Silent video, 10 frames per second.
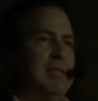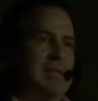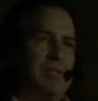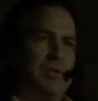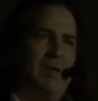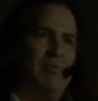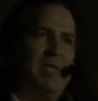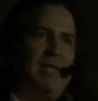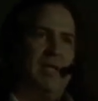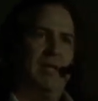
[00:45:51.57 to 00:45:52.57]
They start off with
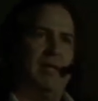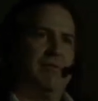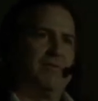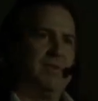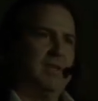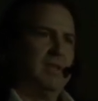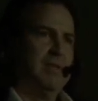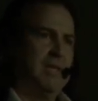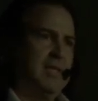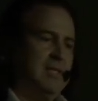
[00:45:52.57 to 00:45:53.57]
a kickoff,
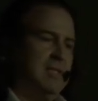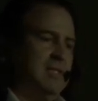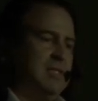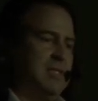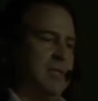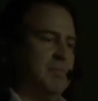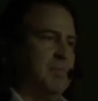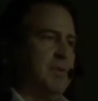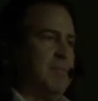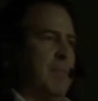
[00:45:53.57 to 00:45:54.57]
they get to this slump,
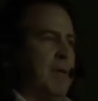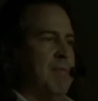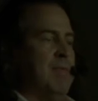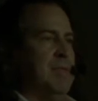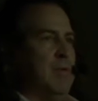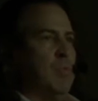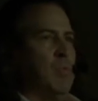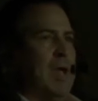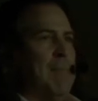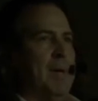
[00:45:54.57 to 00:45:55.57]
then they
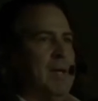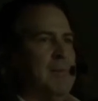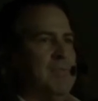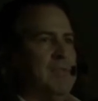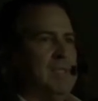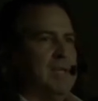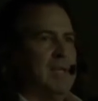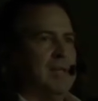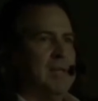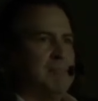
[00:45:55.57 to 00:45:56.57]
ramped back up for the
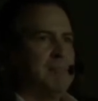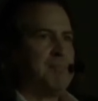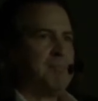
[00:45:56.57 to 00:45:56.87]
deadline.